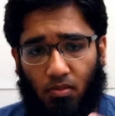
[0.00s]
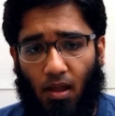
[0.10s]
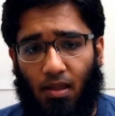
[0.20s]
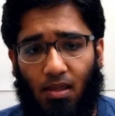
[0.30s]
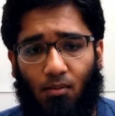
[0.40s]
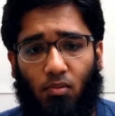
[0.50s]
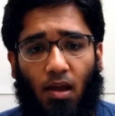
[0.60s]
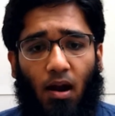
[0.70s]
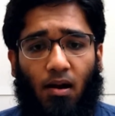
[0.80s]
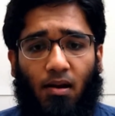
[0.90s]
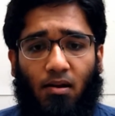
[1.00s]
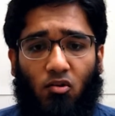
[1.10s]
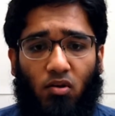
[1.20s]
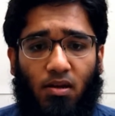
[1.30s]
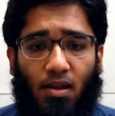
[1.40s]
AMD R9
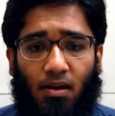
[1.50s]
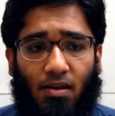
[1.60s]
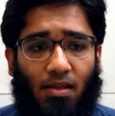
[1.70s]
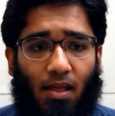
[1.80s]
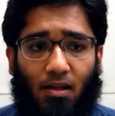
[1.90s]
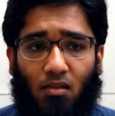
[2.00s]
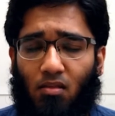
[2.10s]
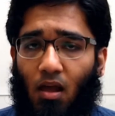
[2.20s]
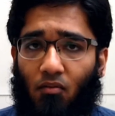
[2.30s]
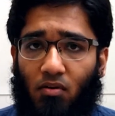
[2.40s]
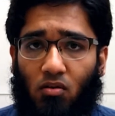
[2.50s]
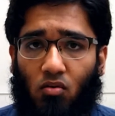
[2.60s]
390X is having